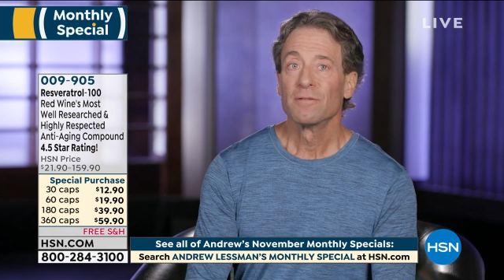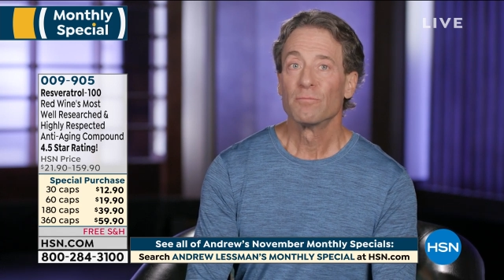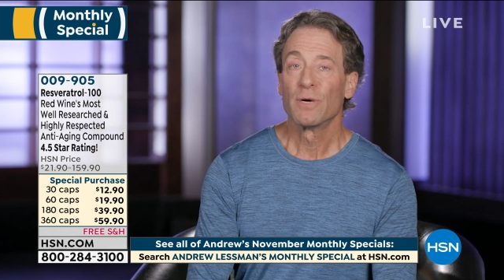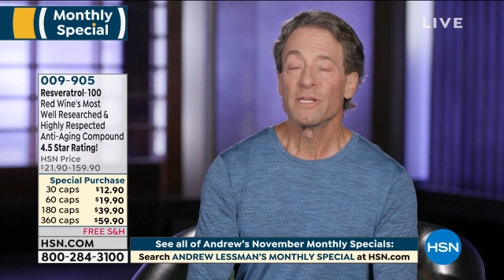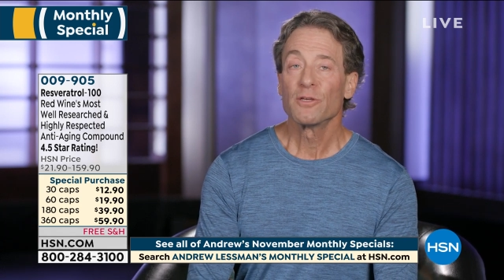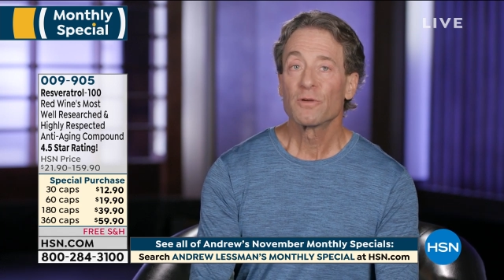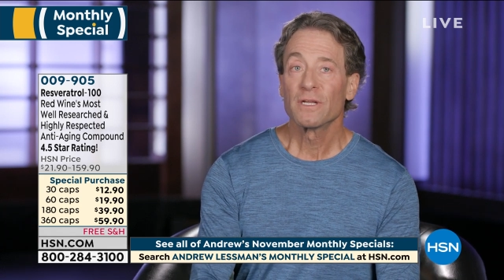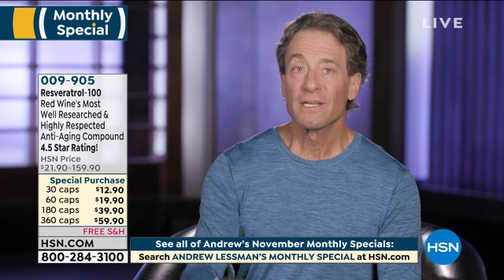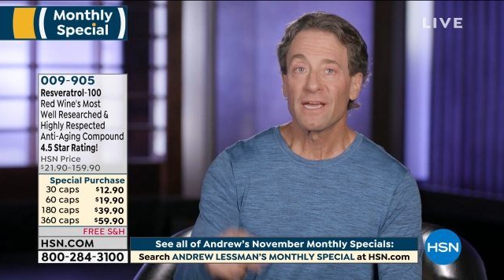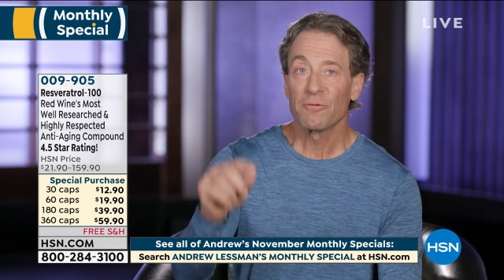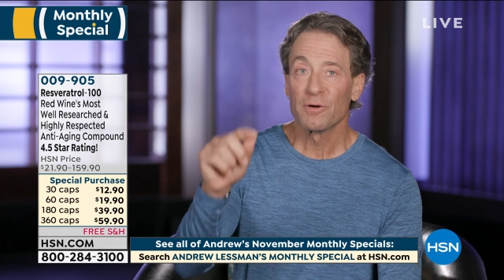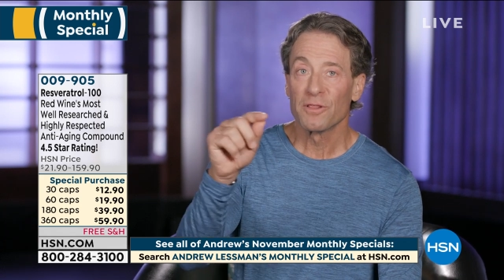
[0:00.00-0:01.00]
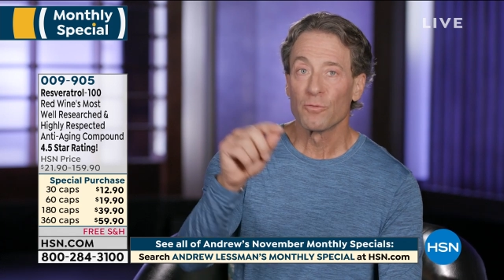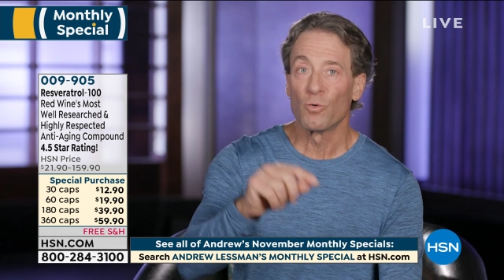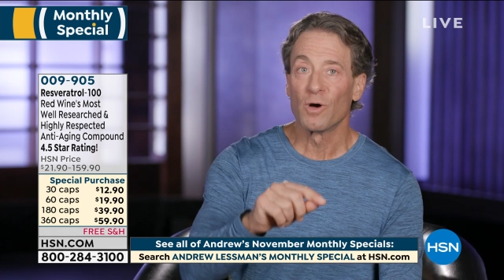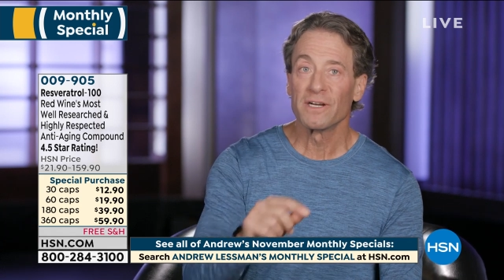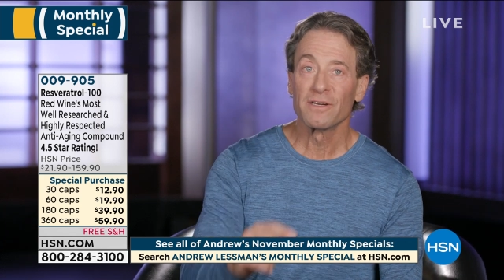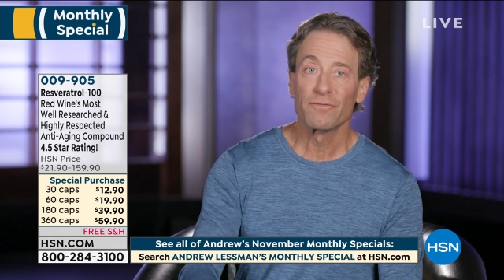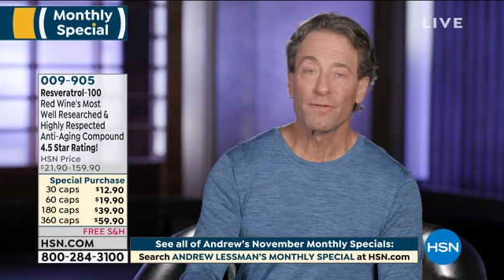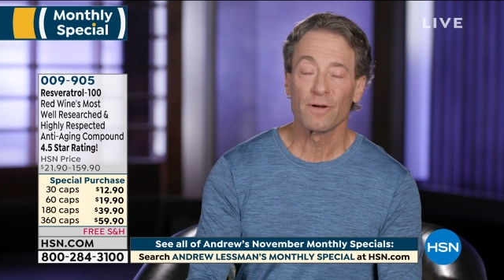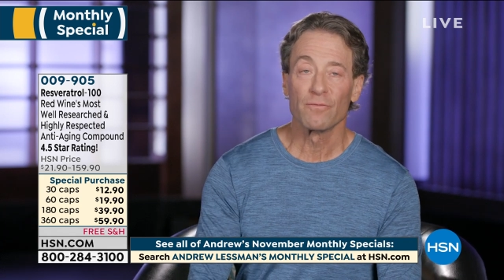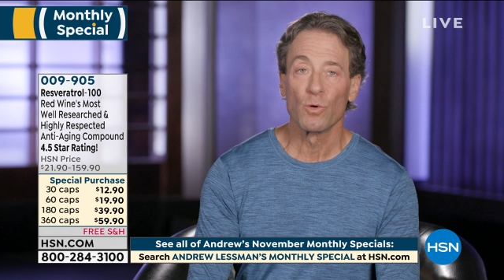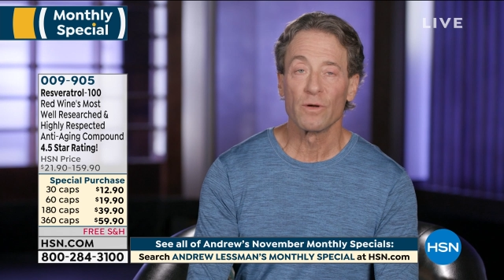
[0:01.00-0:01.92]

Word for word: But you could get rid of the one in front of